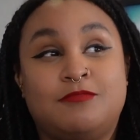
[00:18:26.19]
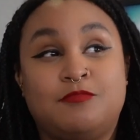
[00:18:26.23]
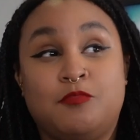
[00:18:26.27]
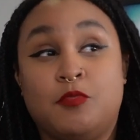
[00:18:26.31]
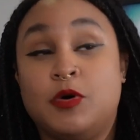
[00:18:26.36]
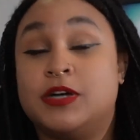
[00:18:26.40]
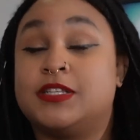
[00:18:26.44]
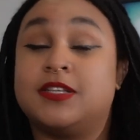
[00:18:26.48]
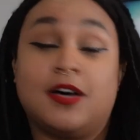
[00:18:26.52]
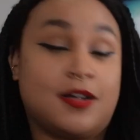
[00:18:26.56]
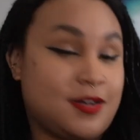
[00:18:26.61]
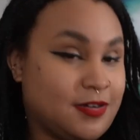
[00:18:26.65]

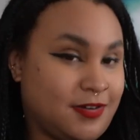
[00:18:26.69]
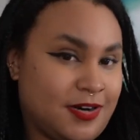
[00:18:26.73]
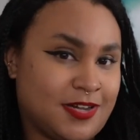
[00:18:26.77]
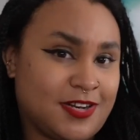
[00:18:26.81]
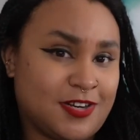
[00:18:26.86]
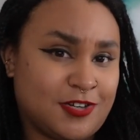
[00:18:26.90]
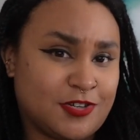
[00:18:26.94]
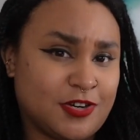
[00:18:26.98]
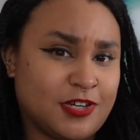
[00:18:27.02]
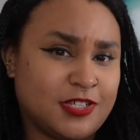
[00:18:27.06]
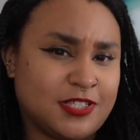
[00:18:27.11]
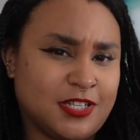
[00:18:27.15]
was on a lot
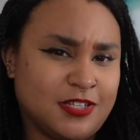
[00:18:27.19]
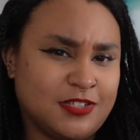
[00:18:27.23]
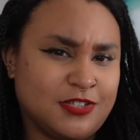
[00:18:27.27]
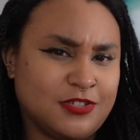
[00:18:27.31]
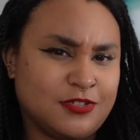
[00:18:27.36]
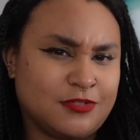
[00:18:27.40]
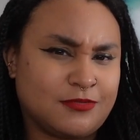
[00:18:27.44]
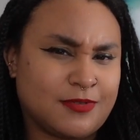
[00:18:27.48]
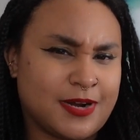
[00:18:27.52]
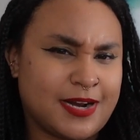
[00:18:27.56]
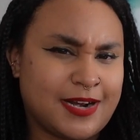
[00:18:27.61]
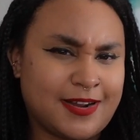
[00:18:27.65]
of drugs as he
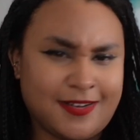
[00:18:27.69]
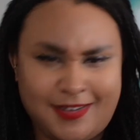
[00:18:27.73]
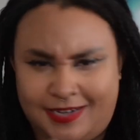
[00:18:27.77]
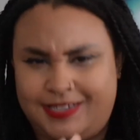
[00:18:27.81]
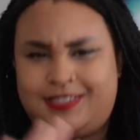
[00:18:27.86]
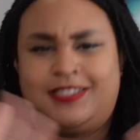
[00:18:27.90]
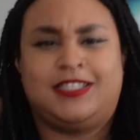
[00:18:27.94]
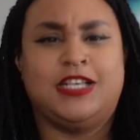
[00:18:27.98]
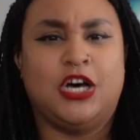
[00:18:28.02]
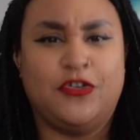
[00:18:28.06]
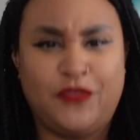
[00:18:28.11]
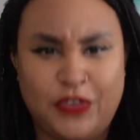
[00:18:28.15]
was writing. Like,
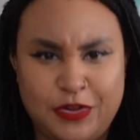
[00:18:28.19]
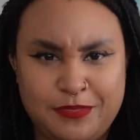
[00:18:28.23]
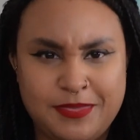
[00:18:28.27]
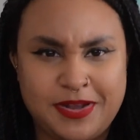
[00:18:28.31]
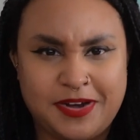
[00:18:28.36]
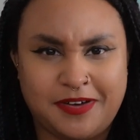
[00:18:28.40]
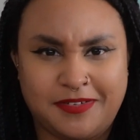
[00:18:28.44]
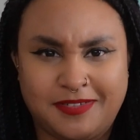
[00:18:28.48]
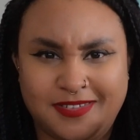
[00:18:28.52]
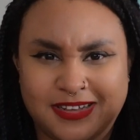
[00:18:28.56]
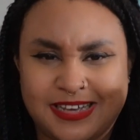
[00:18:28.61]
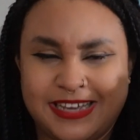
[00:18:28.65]

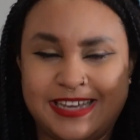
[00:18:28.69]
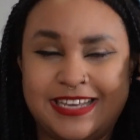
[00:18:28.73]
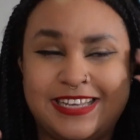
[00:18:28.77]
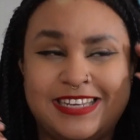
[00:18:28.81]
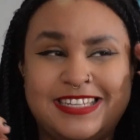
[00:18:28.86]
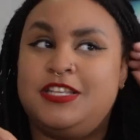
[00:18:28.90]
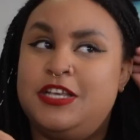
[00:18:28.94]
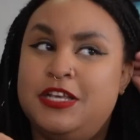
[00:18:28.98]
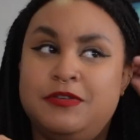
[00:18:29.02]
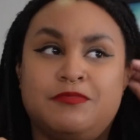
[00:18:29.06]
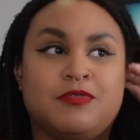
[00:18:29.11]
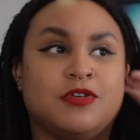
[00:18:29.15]

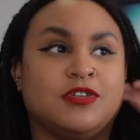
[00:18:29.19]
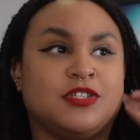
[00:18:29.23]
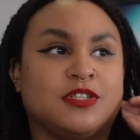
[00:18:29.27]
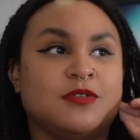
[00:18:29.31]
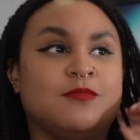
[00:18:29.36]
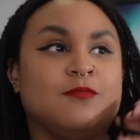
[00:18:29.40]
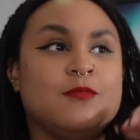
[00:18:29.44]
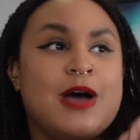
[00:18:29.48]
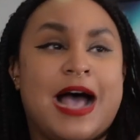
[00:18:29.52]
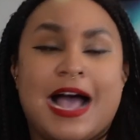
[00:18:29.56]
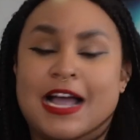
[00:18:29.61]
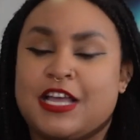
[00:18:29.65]
self-admittedly, he wrote
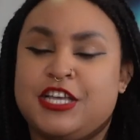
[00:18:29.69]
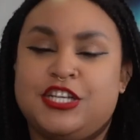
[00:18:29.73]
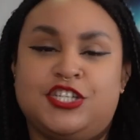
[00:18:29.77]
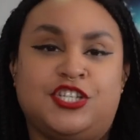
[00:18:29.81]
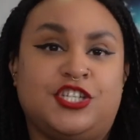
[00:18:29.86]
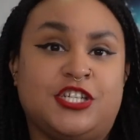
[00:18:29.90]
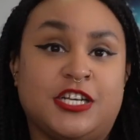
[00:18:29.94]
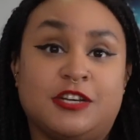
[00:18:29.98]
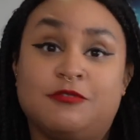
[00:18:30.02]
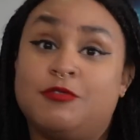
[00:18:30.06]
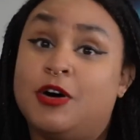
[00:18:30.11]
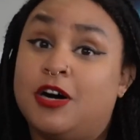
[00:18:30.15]
some wacky
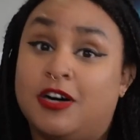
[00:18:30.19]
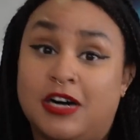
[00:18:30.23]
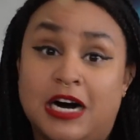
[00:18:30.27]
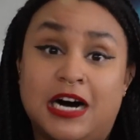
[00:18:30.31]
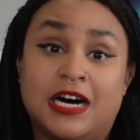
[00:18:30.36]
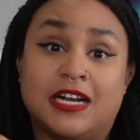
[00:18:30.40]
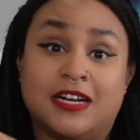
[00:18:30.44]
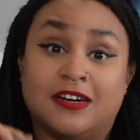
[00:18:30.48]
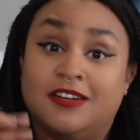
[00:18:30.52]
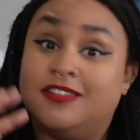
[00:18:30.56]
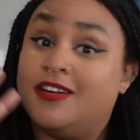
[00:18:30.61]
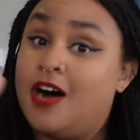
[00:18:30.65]
shit while
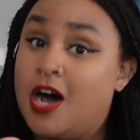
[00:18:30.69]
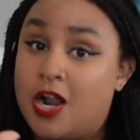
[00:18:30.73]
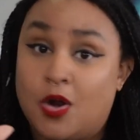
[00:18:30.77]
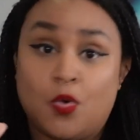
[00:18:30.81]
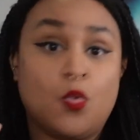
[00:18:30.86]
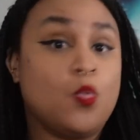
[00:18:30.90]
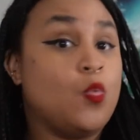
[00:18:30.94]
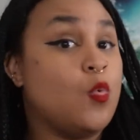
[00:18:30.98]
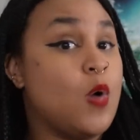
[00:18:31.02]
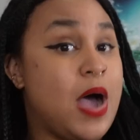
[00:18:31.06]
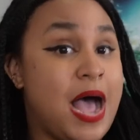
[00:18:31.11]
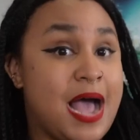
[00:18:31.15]
on a lot
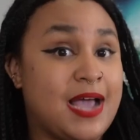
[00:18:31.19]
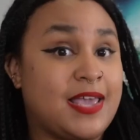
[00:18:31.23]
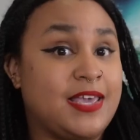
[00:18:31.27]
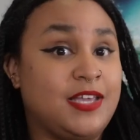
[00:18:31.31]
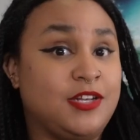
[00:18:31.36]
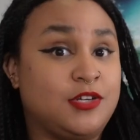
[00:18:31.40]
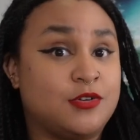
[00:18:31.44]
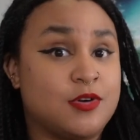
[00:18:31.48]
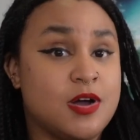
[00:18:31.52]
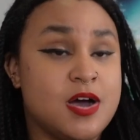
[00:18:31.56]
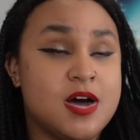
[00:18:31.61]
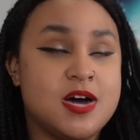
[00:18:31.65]
of
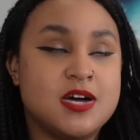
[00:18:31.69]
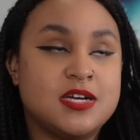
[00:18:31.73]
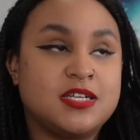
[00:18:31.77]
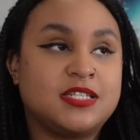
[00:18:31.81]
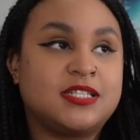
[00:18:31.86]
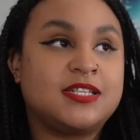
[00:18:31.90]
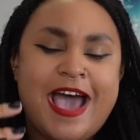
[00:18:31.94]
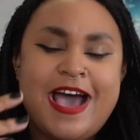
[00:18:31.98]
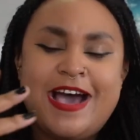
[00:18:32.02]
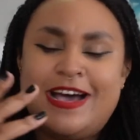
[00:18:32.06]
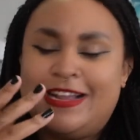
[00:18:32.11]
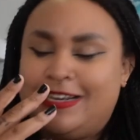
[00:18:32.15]
wacky
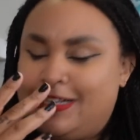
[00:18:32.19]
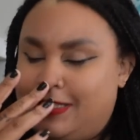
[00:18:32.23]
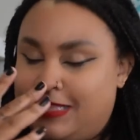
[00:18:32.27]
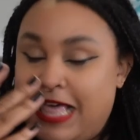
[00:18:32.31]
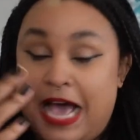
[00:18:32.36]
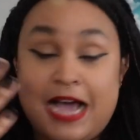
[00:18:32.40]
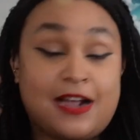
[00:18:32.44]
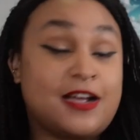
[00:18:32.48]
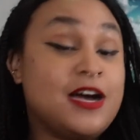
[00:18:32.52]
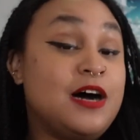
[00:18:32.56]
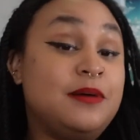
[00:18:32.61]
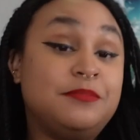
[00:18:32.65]
drugs. And
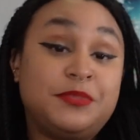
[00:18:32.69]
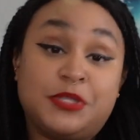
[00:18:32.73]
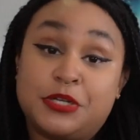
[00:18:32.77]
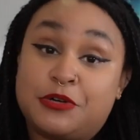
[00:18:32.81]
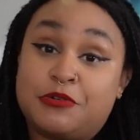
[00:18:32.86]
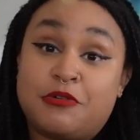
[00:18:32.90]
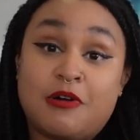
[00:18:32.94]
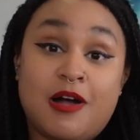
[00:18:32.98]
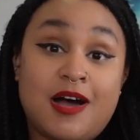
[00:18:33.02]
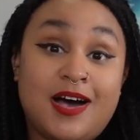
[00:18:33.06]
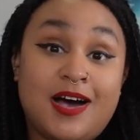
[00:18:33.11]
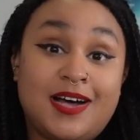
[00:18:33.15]
that comes
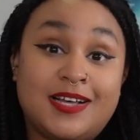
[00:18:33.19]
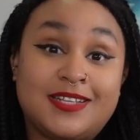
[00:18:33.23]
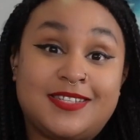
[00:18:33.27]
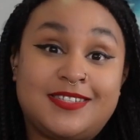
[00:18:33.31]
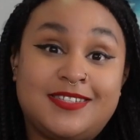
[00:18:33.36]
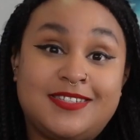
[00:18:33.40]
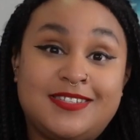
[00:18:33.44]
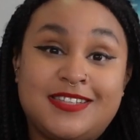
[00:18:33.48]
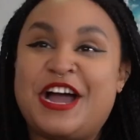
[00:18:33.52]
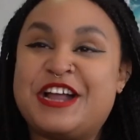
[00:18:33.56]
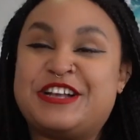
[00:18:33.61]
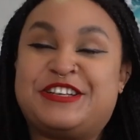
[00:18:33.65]

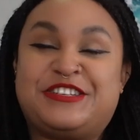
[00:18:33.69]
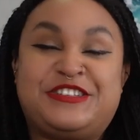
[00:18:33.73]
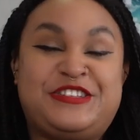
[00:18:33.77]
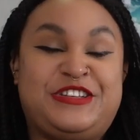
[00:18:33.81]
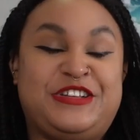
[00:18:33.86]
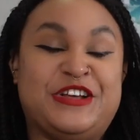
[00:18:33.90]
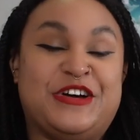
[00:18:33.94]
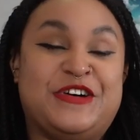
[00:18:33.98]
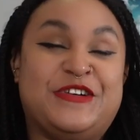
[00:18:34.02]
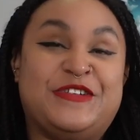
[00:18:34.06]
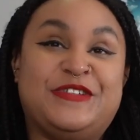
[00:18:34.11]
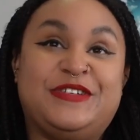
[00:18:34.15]
across. I
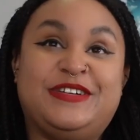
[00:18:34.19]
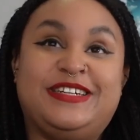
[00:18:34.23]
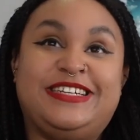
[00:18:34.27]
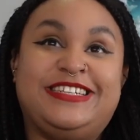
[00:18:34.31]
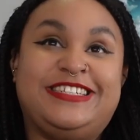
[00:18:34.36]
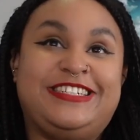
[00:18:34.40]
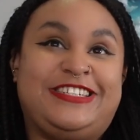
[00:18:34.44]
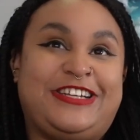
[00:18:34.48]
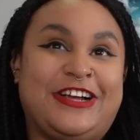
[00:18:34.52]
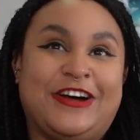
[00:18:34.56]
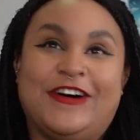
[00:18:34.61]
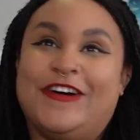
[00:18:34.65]
don't
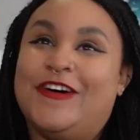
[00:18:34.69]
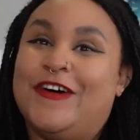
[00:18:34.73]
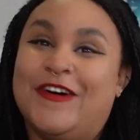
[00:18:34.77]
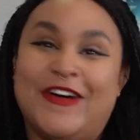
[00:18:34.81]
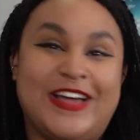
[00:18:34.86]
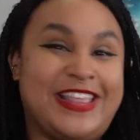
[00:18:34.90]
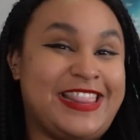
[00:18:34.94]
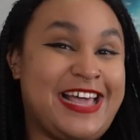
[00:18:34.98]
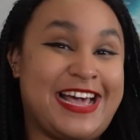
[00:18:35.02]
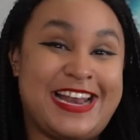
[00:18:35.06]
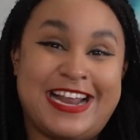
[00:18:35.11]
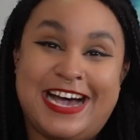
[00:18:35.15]

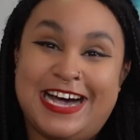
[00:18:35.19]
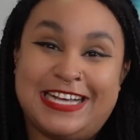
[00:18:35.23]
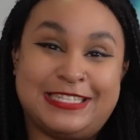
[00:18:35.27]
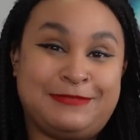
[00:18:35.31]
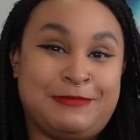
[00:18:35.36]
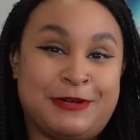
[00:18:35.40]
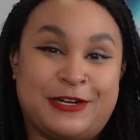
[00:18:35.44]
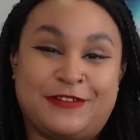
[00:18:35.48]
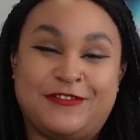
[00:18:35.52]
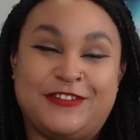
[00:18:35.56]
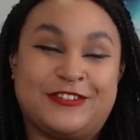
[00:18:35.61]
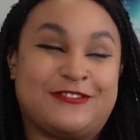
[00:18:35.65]
enjoy that
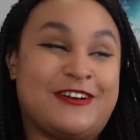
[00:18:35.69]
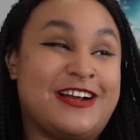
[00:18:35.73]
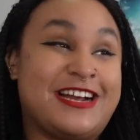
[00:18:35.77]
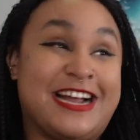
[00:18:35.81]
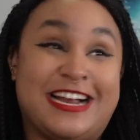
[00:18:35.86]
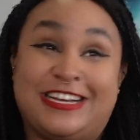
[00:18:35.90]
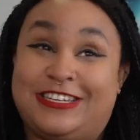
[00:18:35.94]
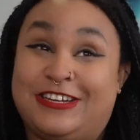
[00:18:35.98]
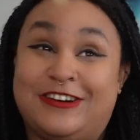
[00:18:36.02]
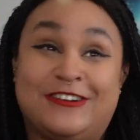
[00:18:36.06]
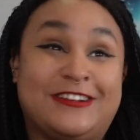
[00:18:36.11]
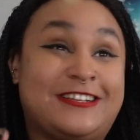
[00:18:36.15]
aspect of his writing. I
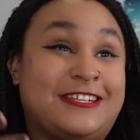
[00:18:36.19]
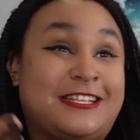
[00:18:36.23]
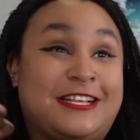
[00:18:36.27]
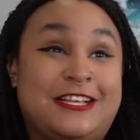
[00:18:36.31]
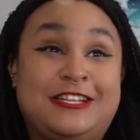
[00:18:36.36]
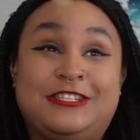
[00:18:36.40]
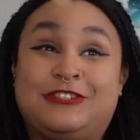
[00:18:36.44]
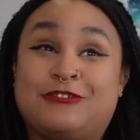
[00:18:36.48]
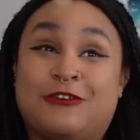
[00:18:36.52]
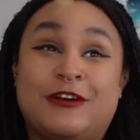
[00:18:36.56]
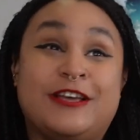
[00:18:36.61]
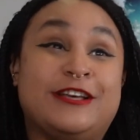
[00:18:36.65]
don't
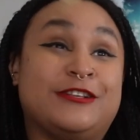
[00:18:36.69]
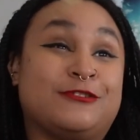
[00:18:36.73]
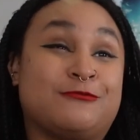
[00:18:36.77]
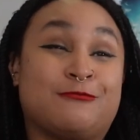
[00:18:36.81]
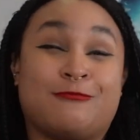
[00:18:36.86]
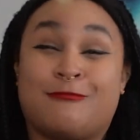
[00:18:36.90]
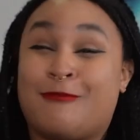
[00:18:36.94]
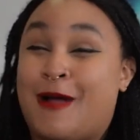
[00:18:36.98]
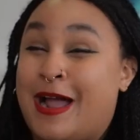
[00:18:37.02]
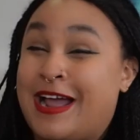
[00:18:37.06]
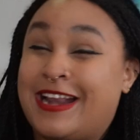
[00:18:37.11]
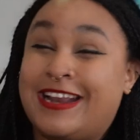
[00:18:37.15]
enjoy his
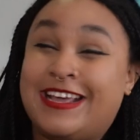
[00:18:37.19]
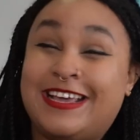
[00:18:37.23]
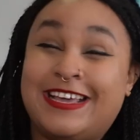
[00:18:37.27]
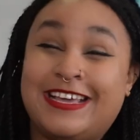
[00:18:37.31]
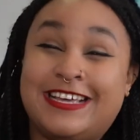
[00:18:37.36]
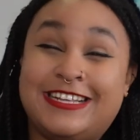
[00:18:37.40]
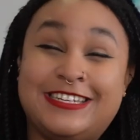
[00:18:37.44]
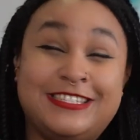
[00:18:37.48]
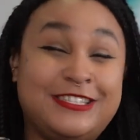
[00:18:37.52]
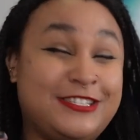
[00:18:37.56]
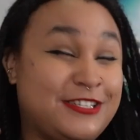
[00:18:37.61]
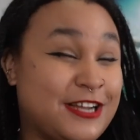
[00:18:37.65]
writing
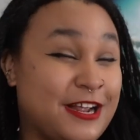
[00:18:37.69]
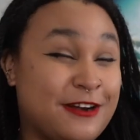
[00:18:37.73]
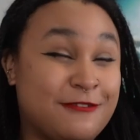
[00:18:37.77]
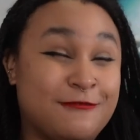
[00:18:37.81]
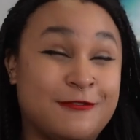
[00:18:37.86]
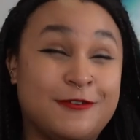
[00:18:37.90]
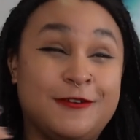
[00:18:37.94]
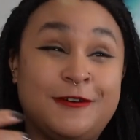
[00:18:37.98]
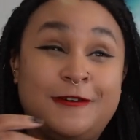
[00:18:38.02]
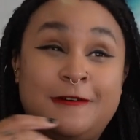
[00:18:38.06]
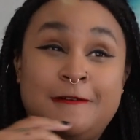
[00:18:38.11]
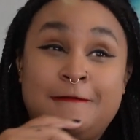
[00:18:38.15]
in
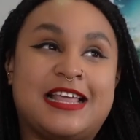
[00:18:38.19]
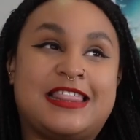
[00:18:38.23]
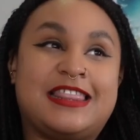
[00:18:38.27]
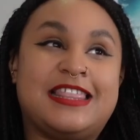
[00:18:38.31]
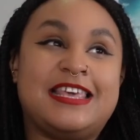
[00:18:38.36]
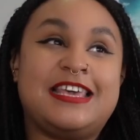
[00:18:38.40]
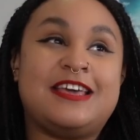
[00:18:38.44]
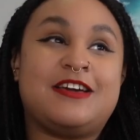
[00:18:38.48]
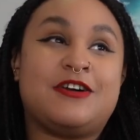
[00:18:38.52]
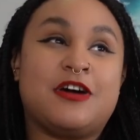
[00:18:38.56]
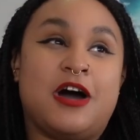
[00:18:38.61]
general. I think